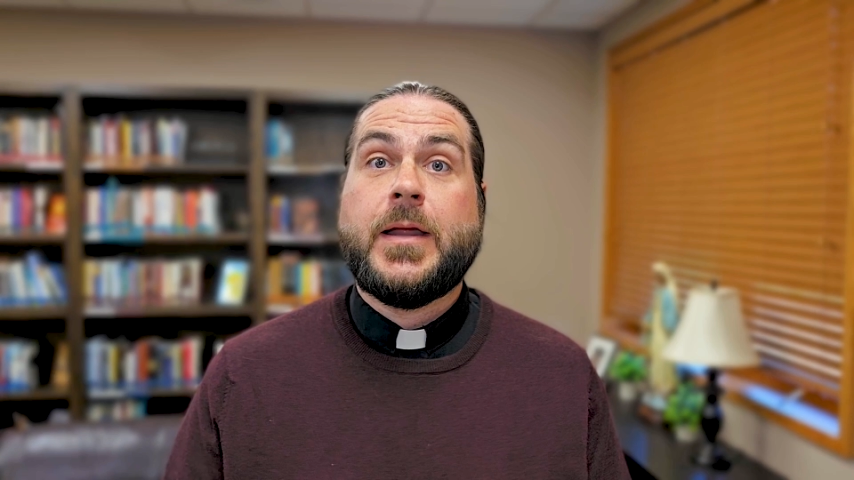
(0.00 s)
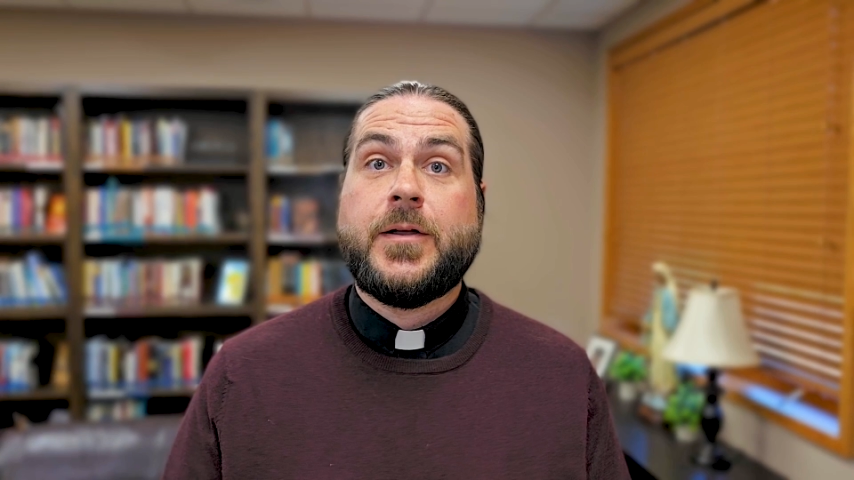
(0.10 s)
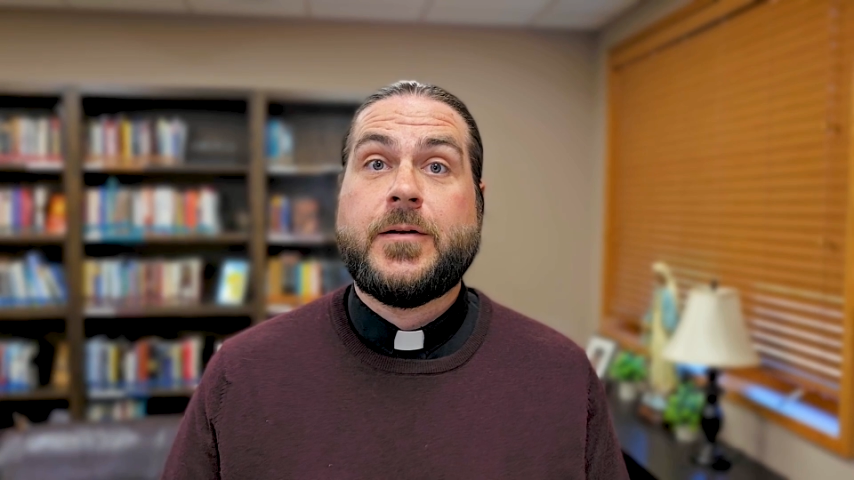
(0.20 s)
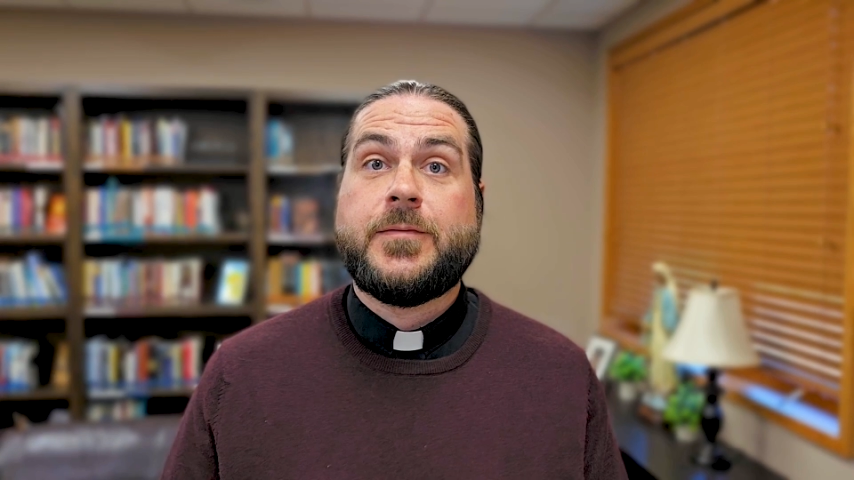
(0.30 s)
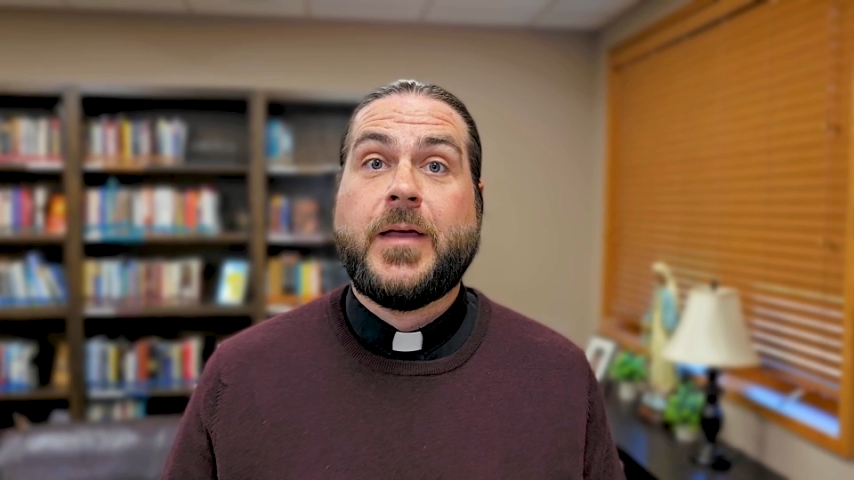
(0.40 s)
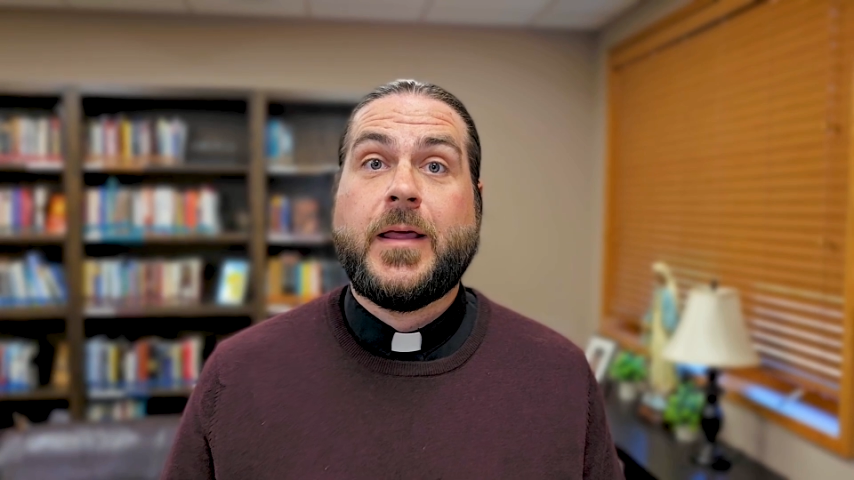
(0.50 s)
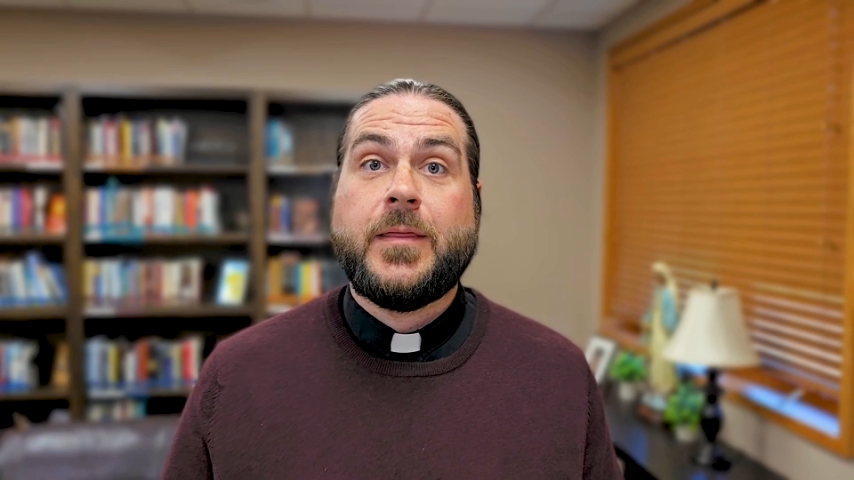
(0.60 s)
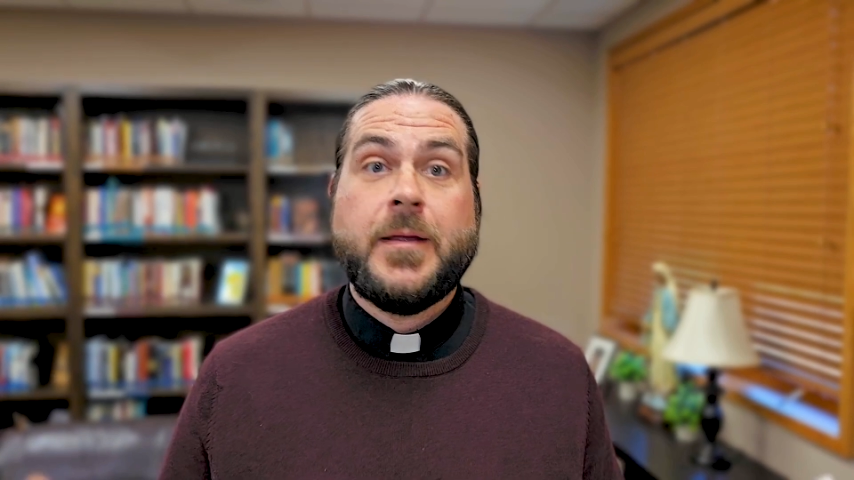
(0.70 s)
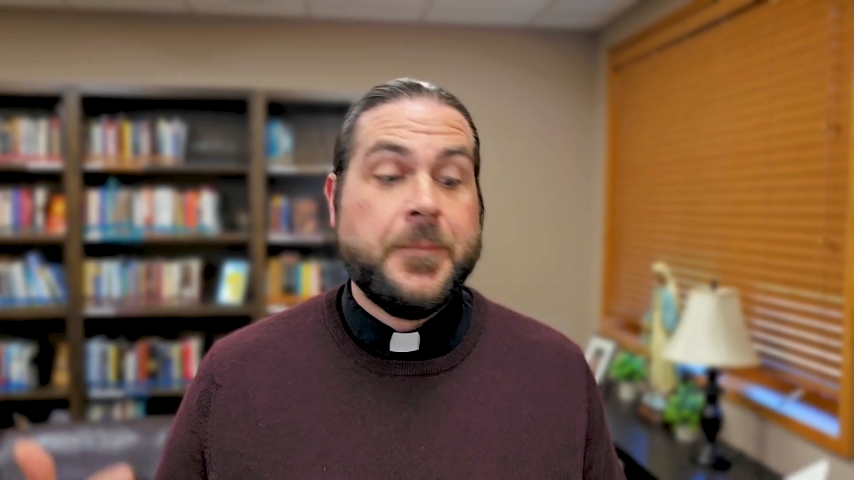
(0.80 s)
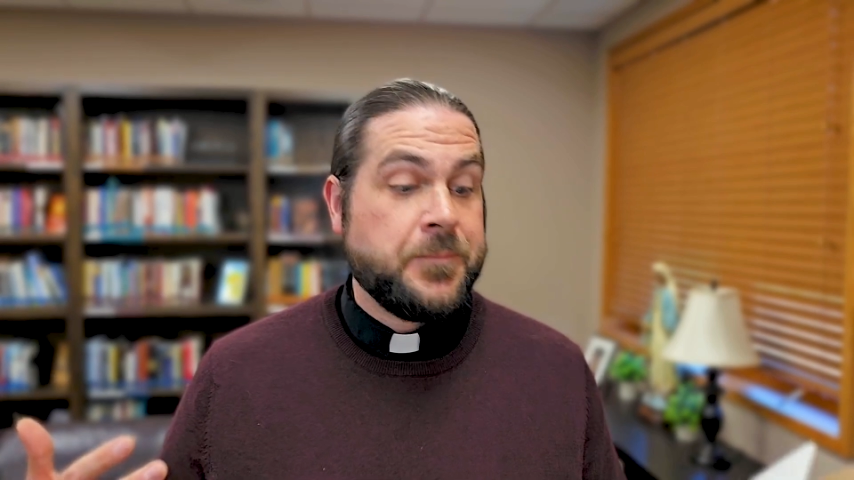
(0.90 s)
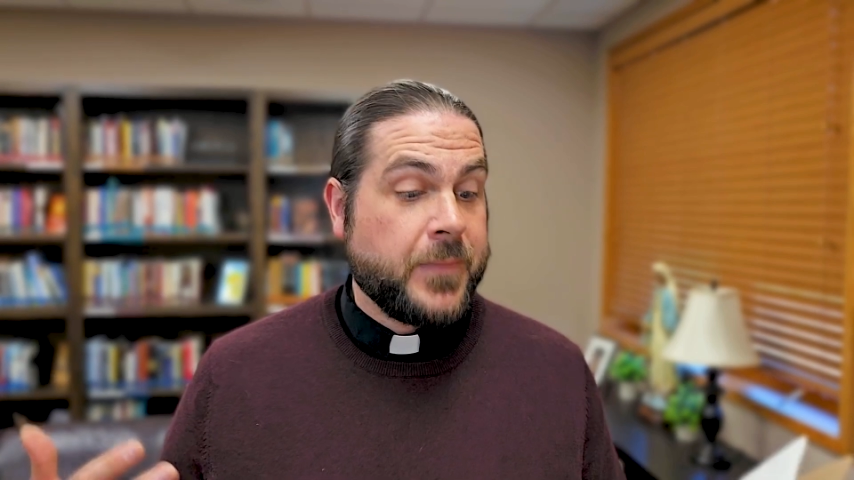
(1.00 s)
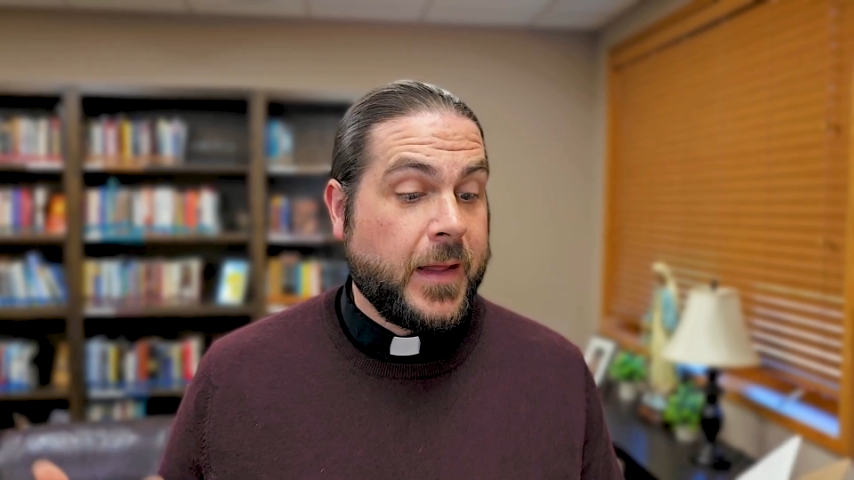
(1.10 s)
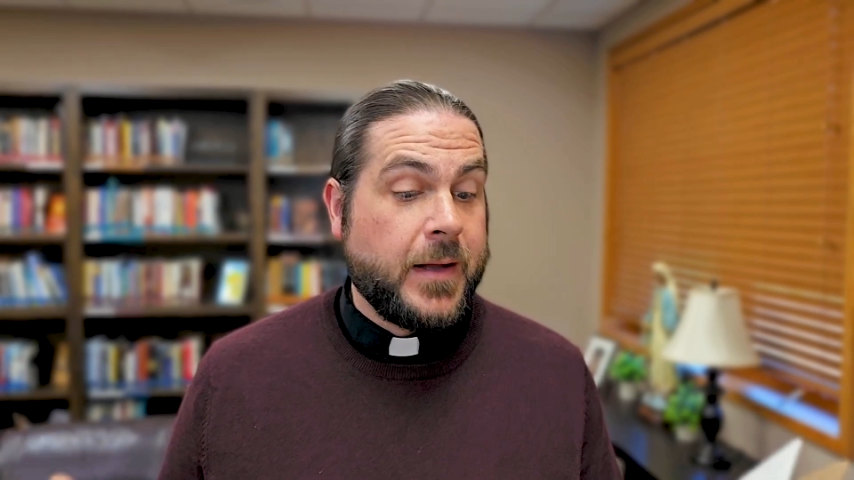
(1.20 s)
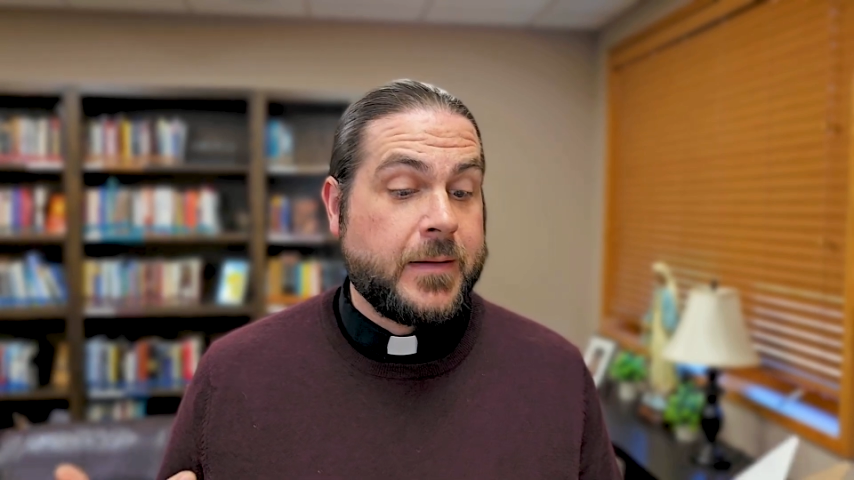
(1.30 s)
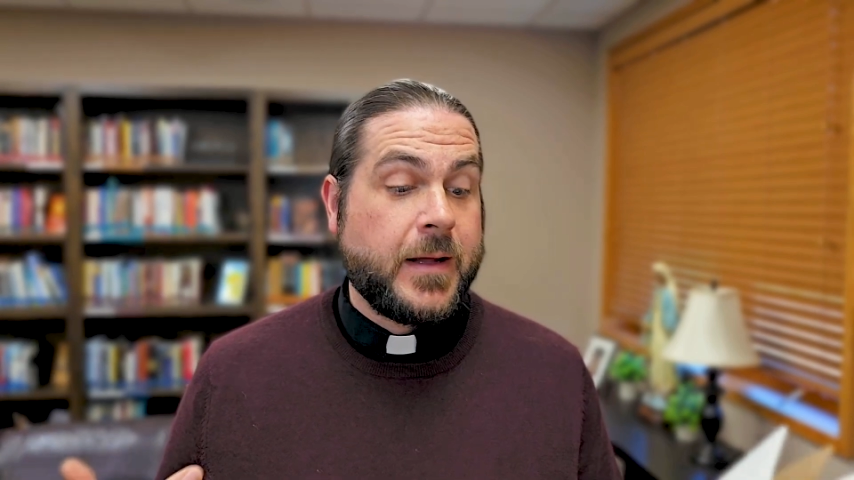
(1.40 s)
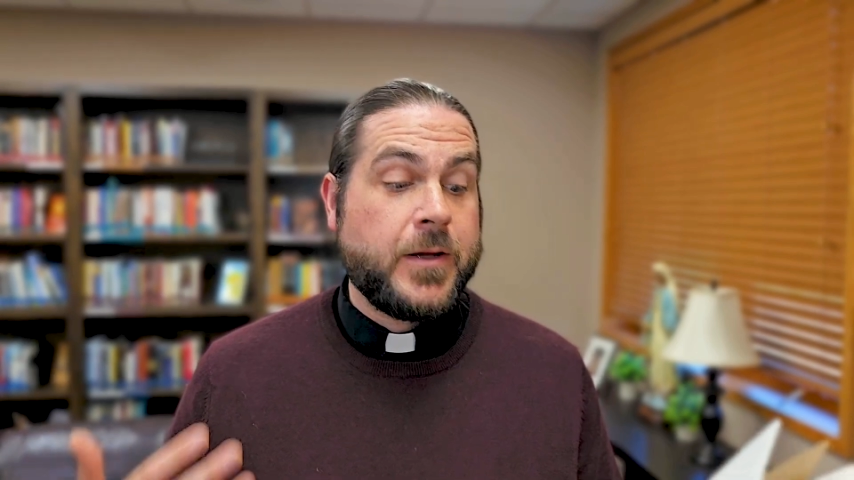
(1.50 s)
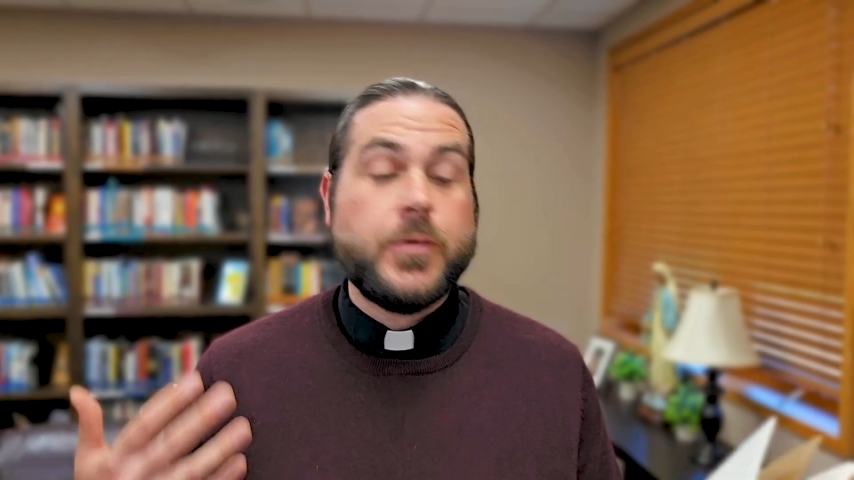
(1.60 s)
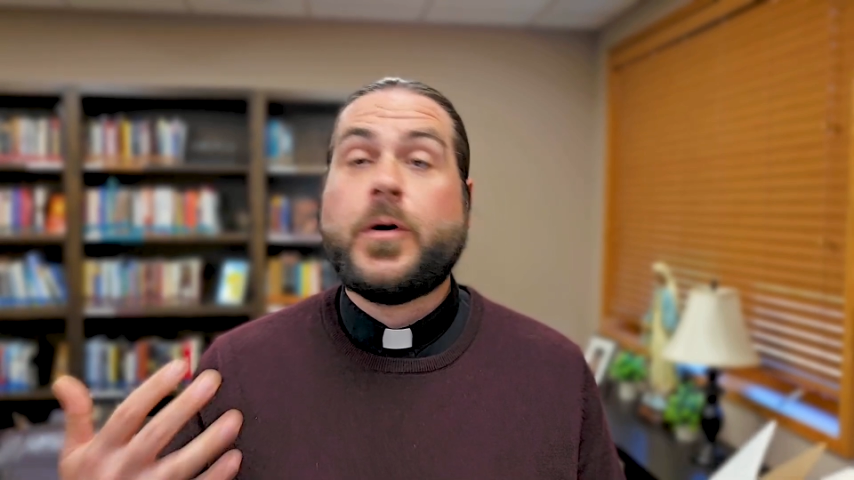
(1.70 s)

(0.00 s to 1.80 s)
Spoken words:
your faith and you